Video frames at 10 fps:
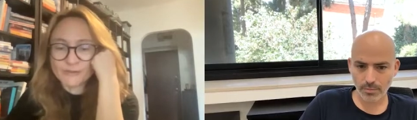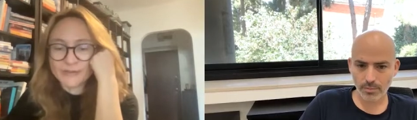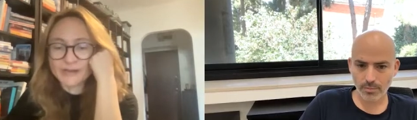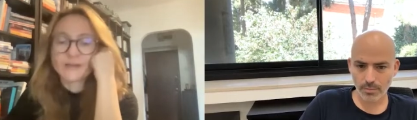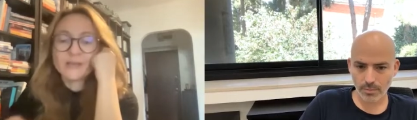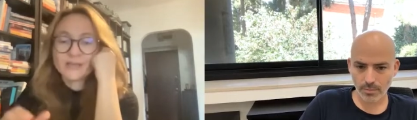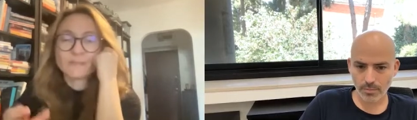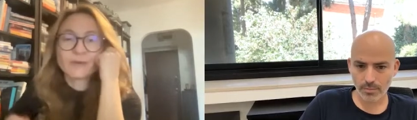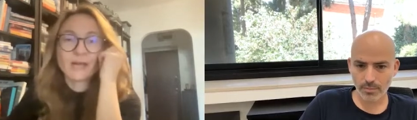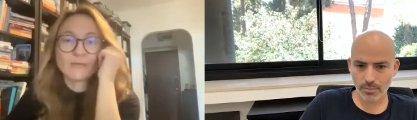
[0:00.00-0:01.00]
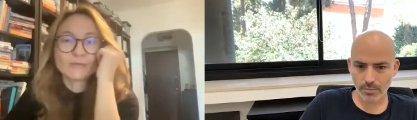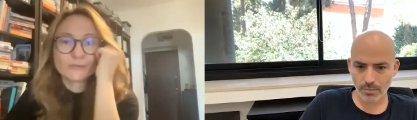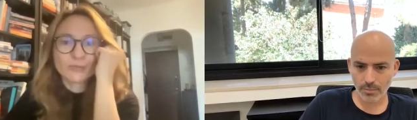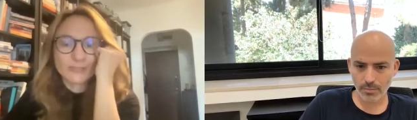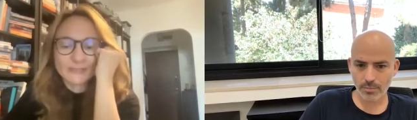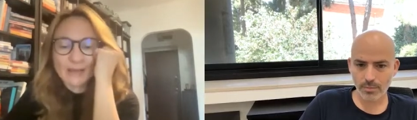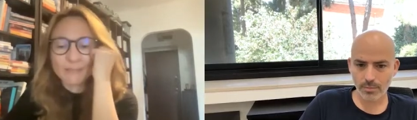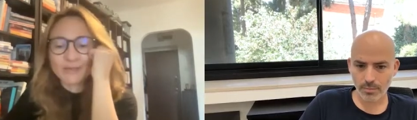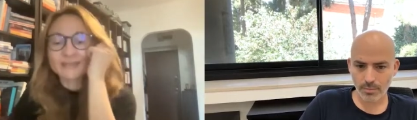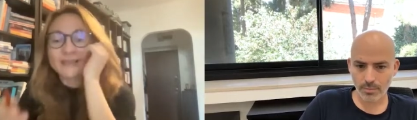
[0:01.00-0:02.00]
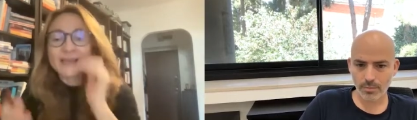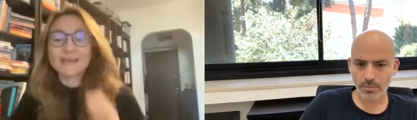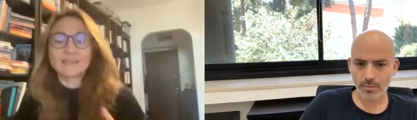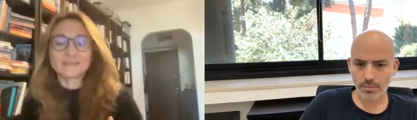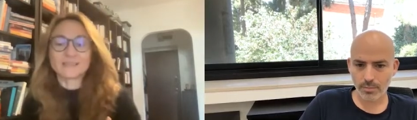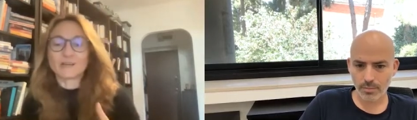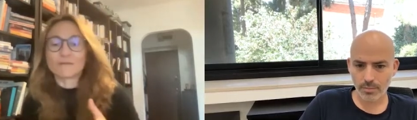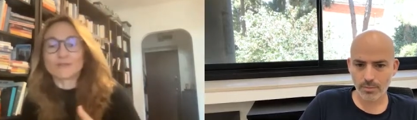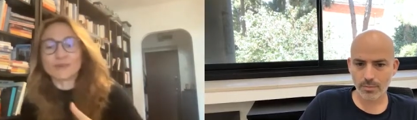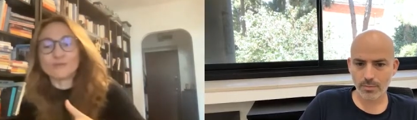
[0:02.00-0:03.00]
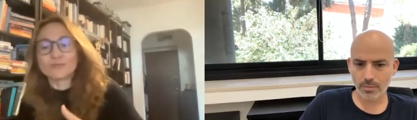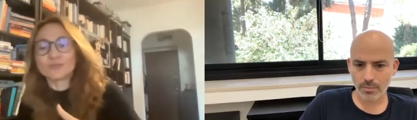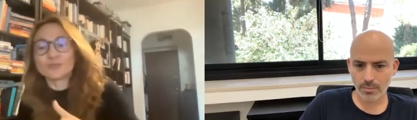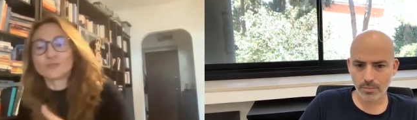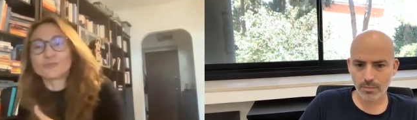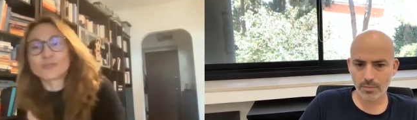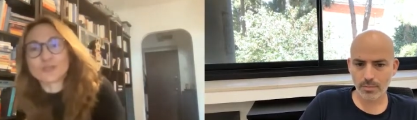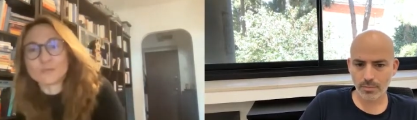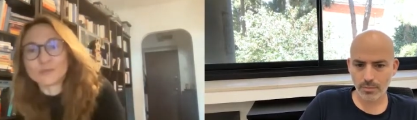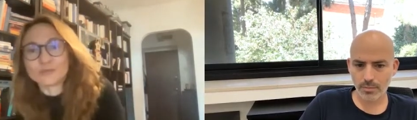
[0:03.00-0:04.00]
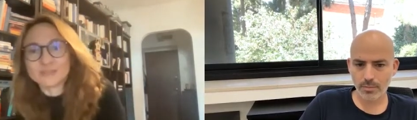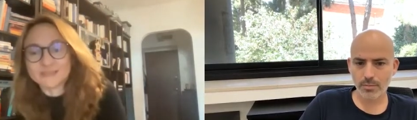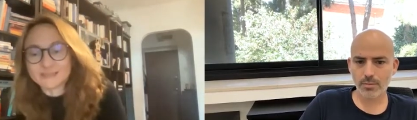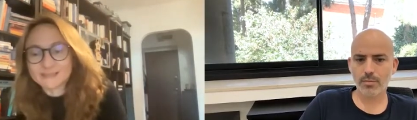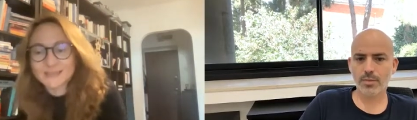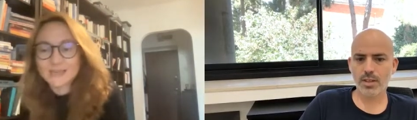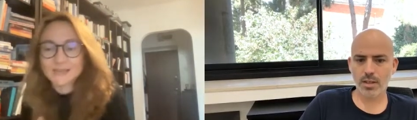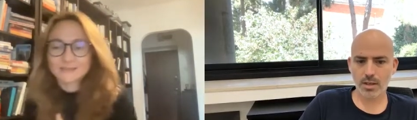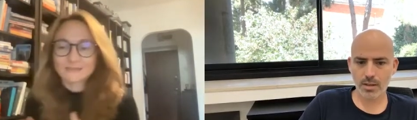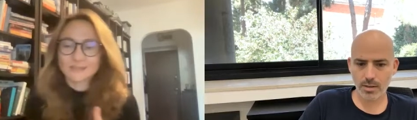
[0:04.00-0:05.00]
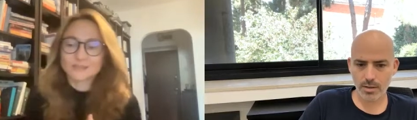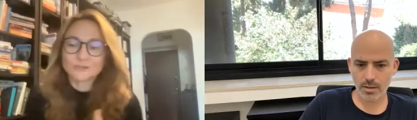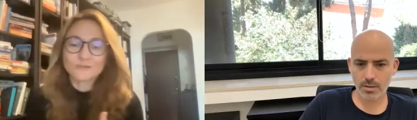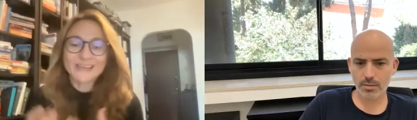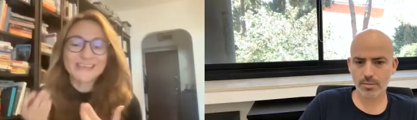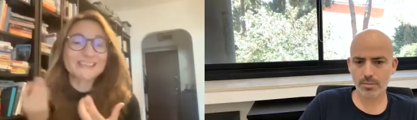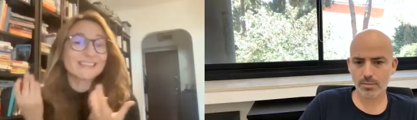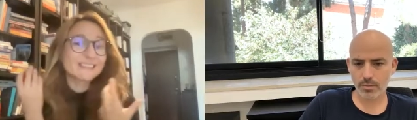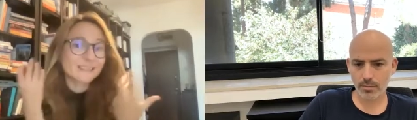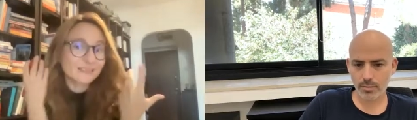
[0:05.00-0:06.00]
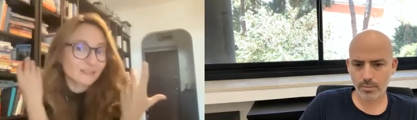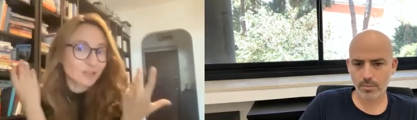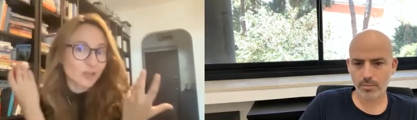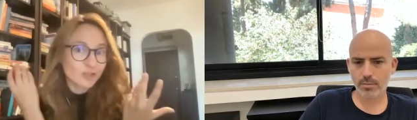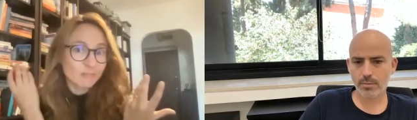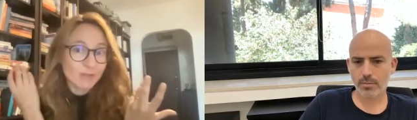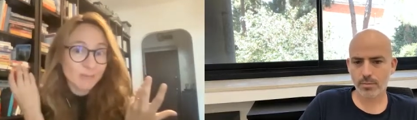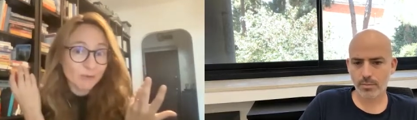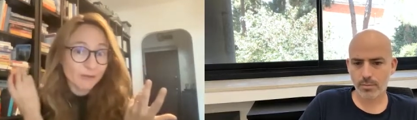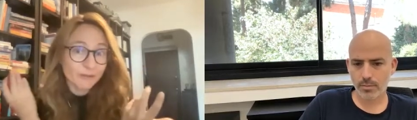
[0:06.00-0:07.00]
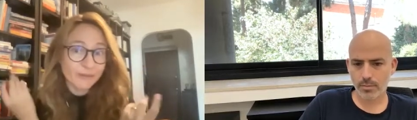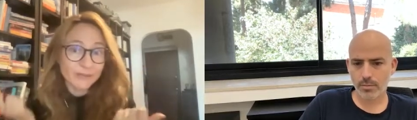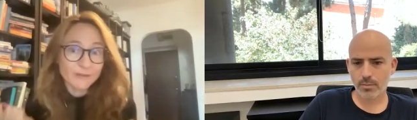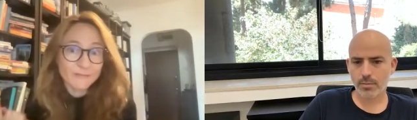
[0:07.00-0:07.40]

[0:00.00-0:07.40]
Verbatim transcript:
Speaker 1: there in Belarus, for example, the legacy of those Jewish communities? Yes. Uh, do they exist in the social memory there?